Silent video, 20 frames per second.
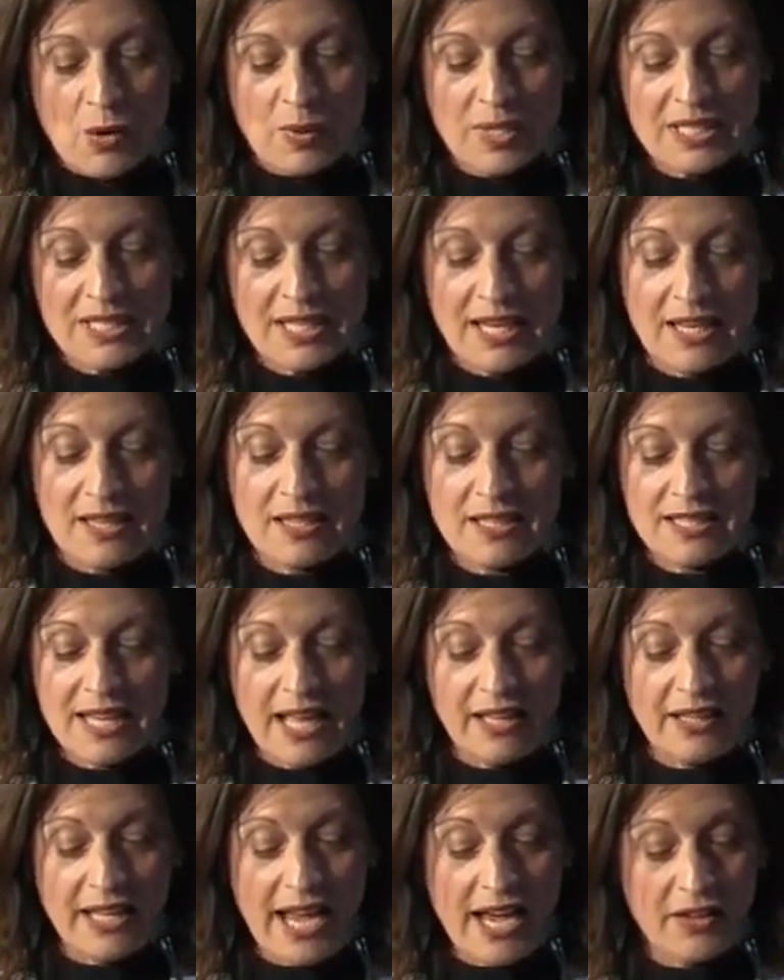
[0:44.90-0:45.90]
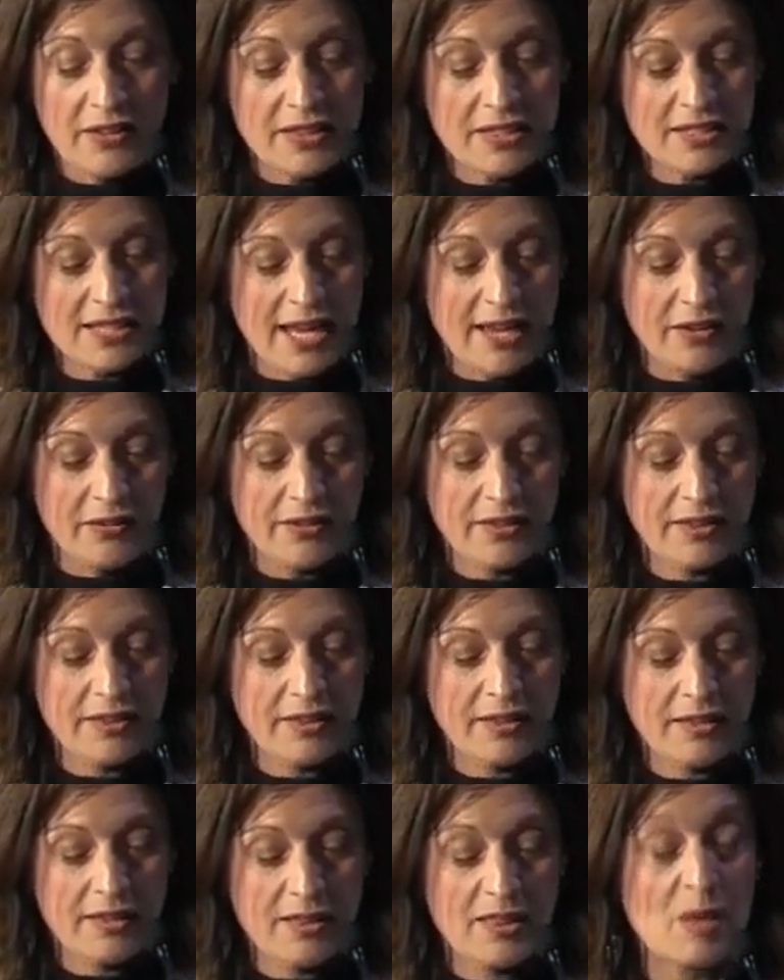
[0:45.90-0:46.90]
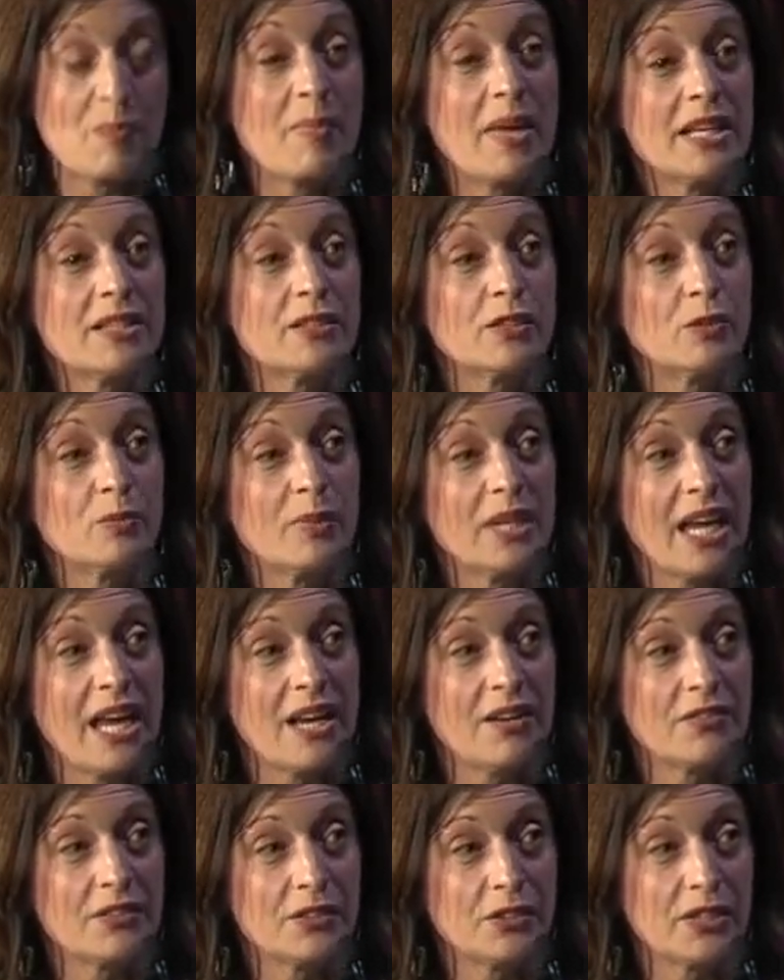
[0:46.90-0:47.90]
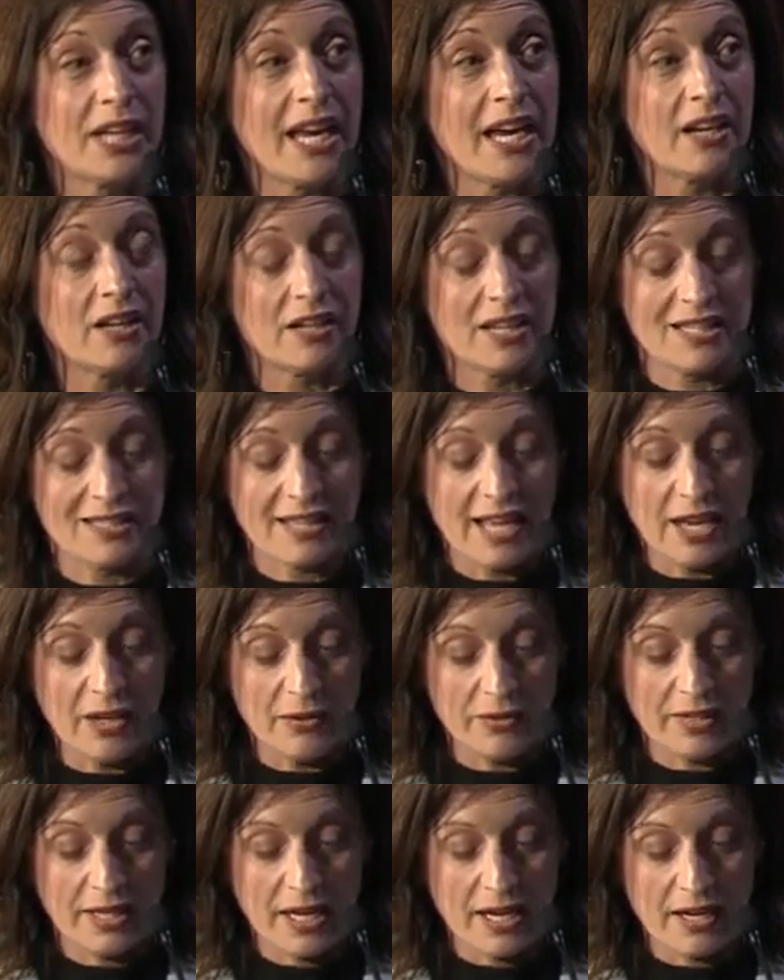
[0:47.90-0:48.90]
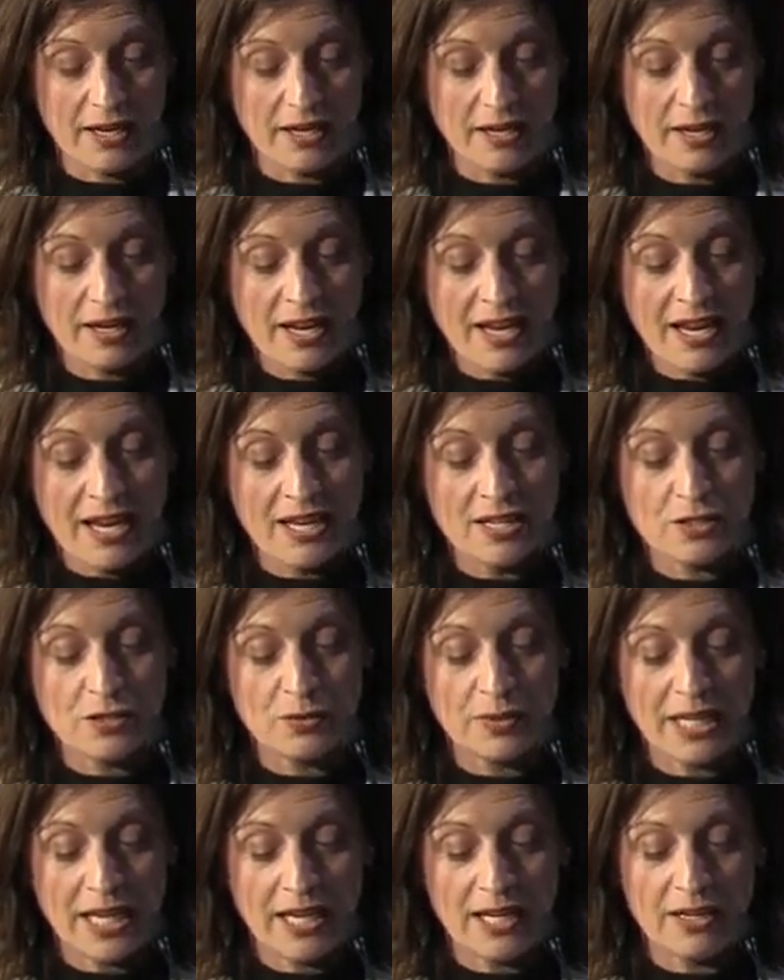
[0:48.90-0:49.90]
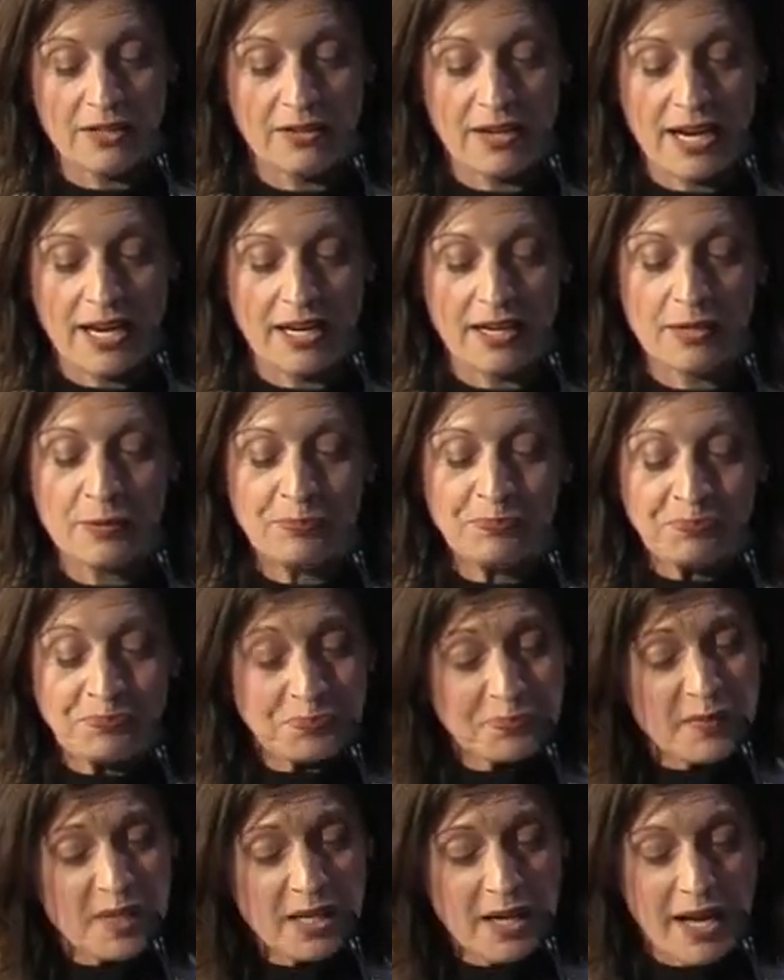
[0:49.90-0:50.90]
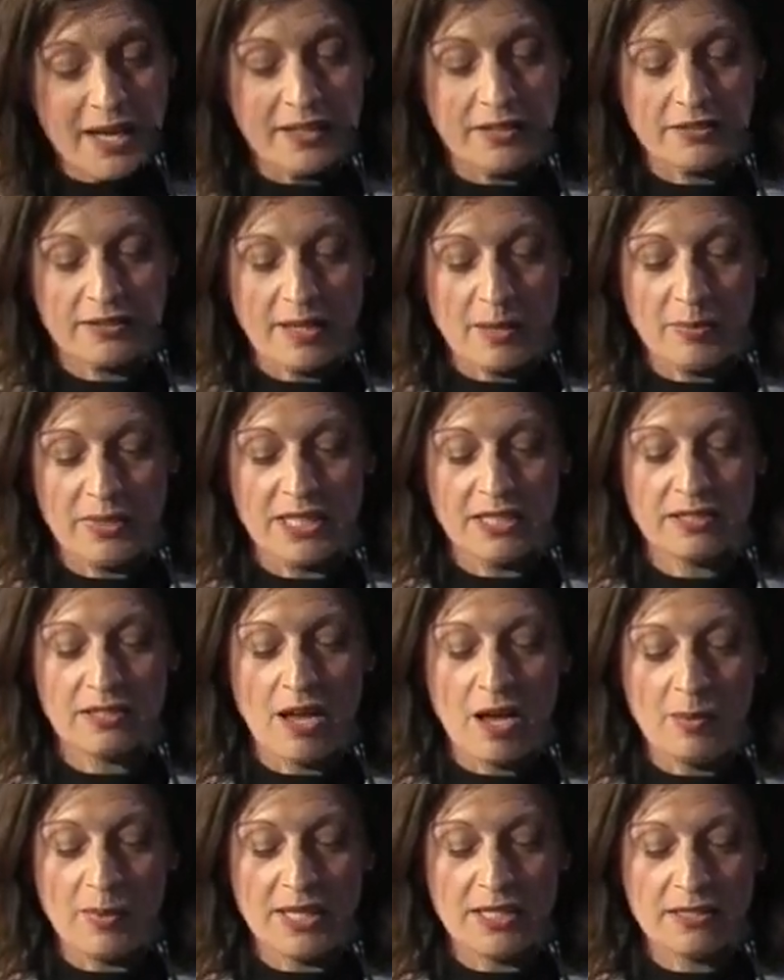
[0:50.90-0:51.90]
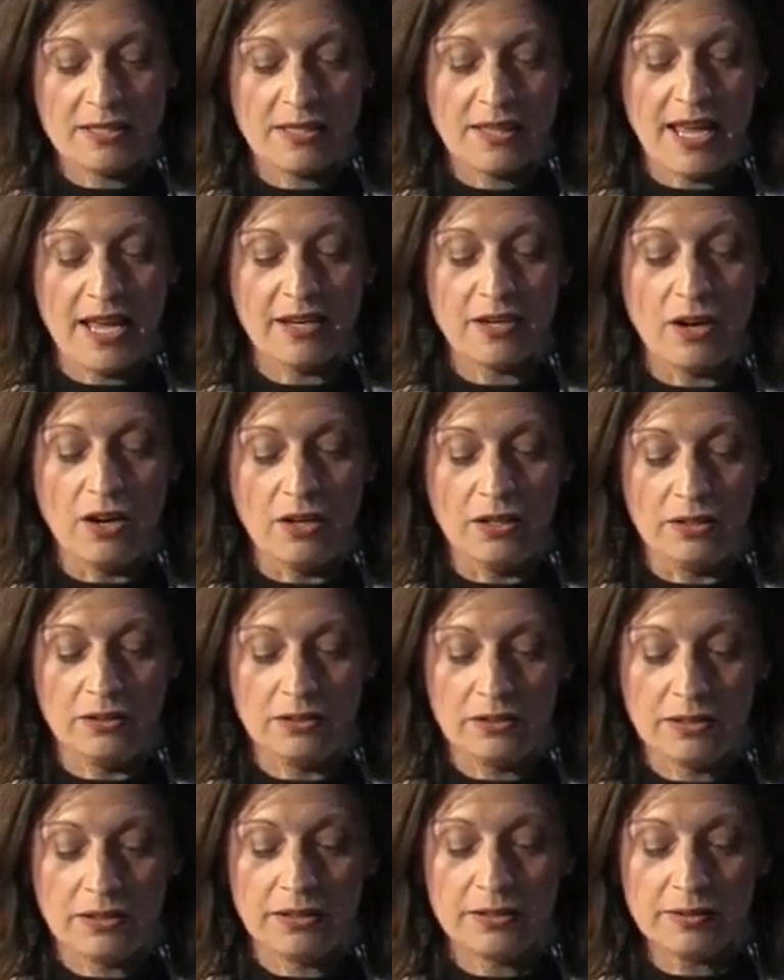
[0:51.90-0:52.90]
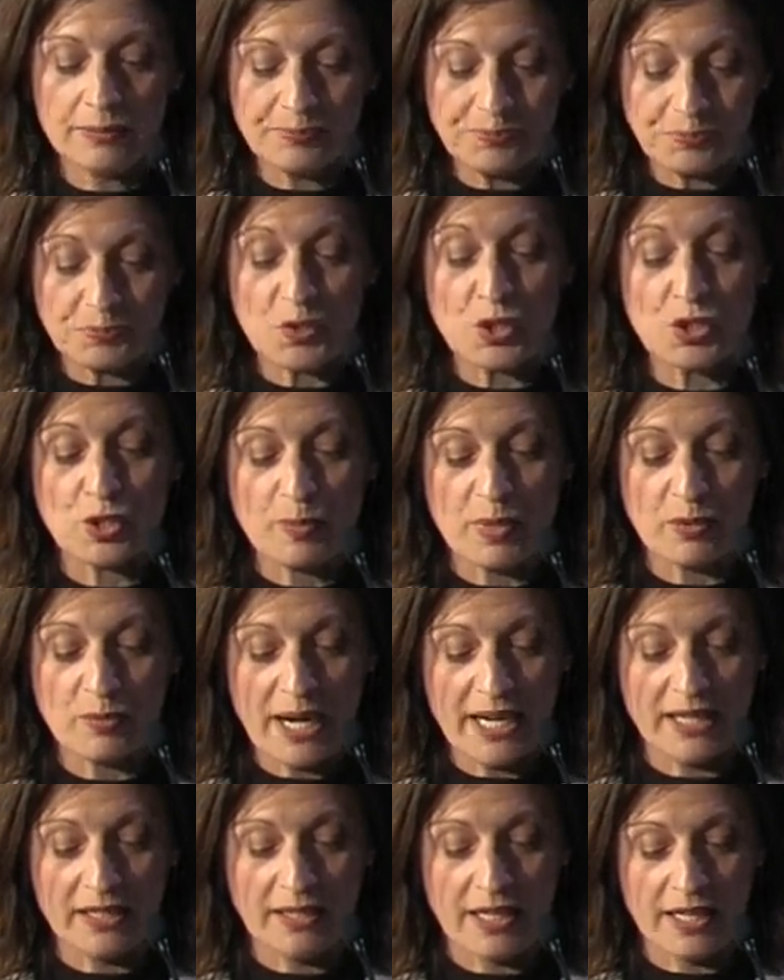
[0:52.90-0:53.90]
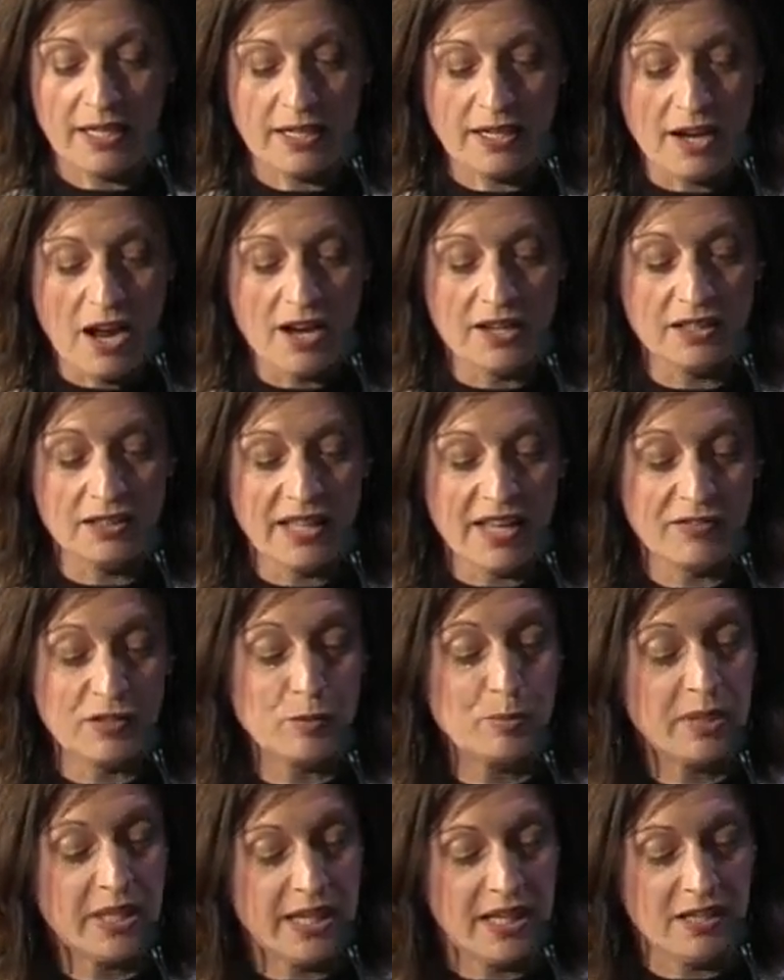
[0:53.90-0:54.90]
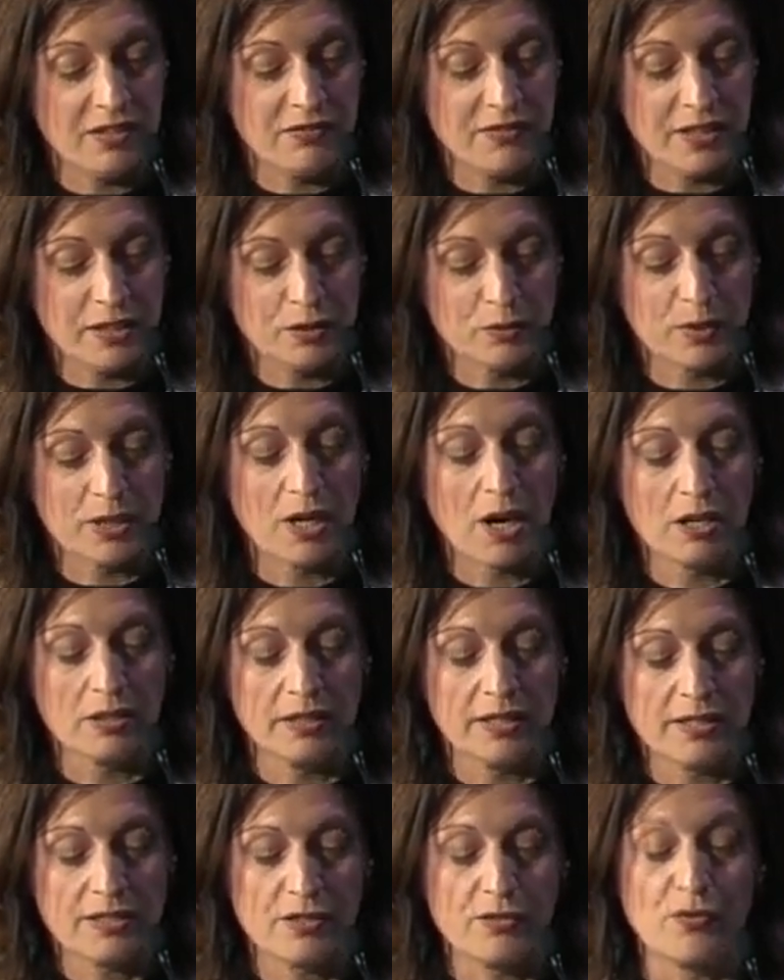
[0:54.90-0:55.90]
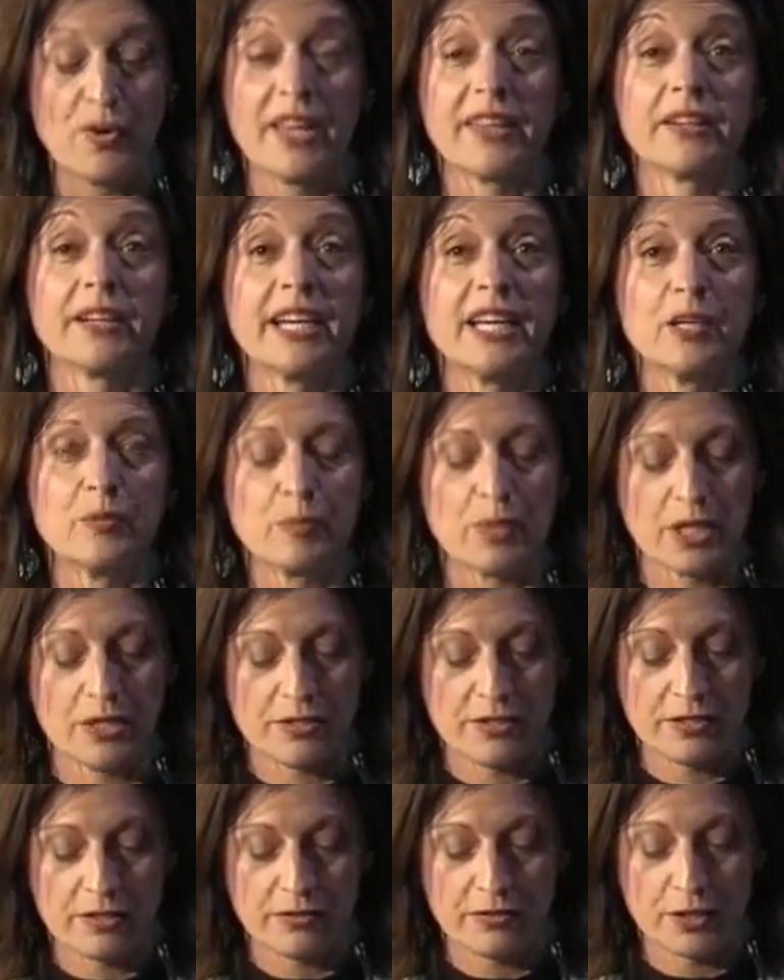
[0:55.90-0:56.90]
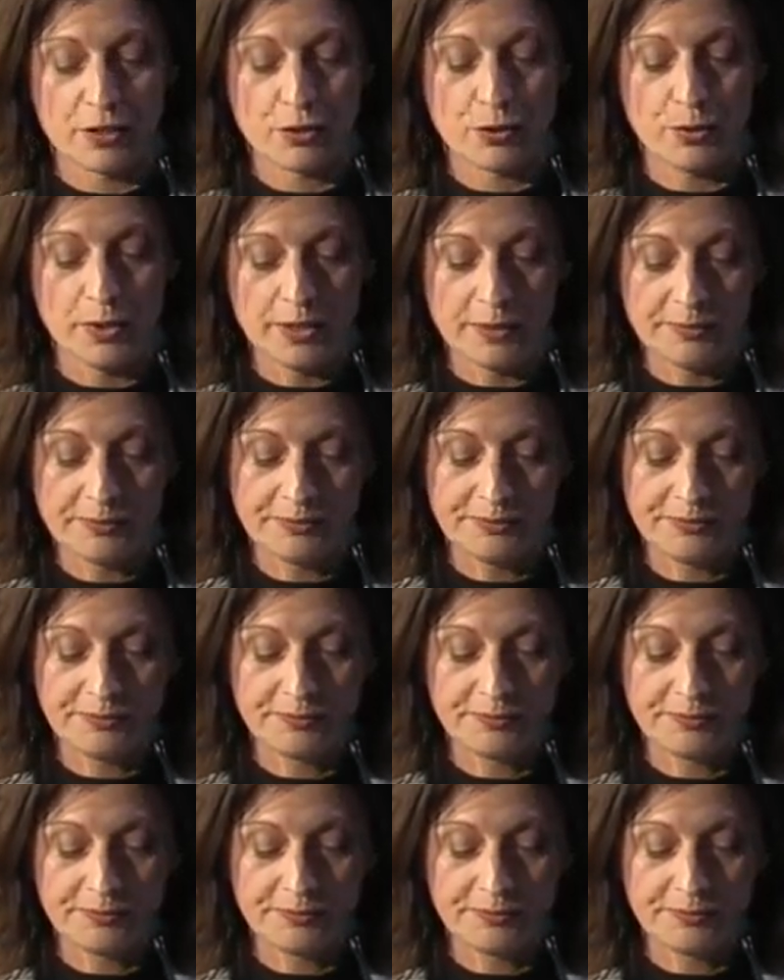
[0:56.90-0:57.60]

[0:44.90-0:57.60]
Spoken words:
We stand that telehealth is health, that mental and behavioral care is health care, and to reiterate Kyle Zepley's comments that all should be regulated on a level playing field, regardless of whether in-person or virtual.